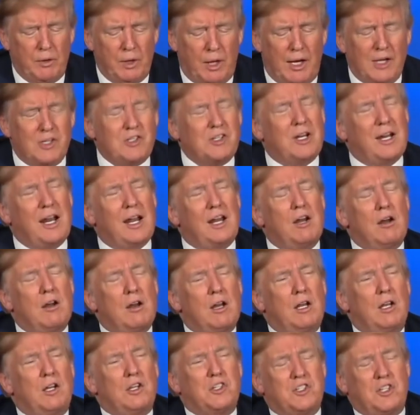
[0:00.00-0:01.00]
I said, I don't
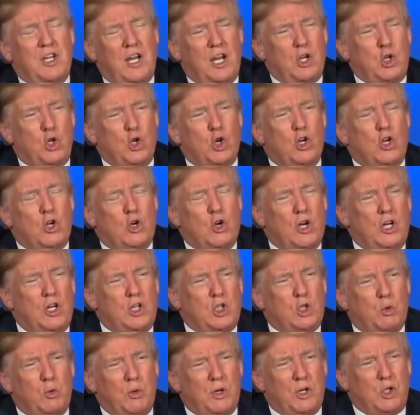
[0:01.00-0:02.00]
understand. You're going
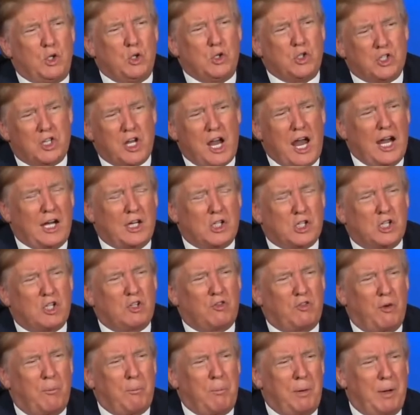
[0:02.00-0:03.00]
to reduce taxes
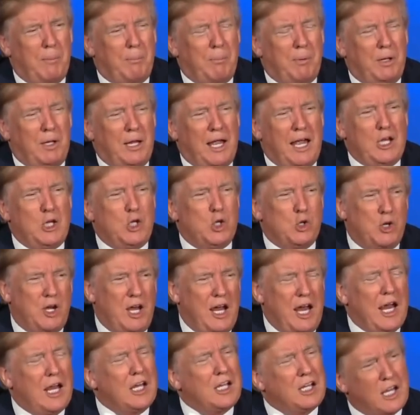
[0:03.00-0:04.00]
for people and you
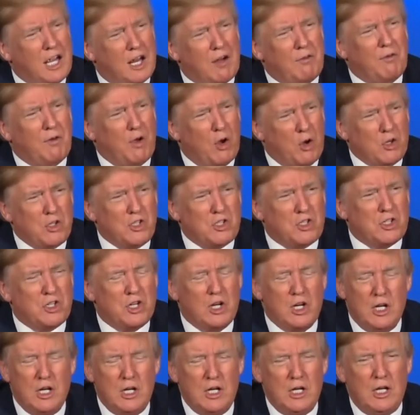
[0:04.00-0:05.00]
can't get votes?
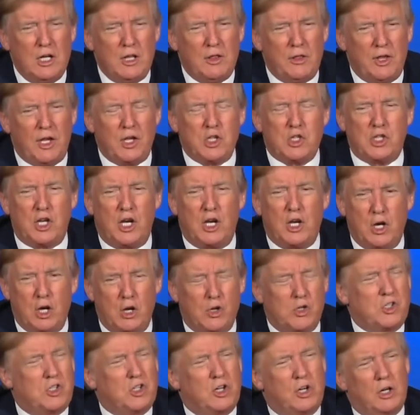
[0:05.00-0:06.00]
They say, no,
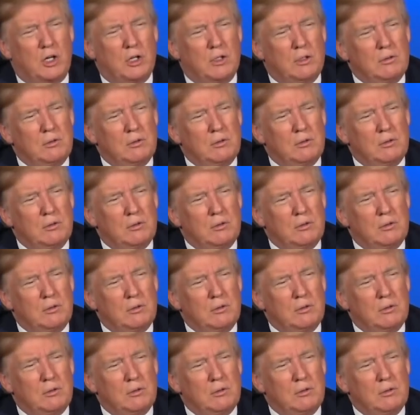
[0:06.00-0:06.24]
sir.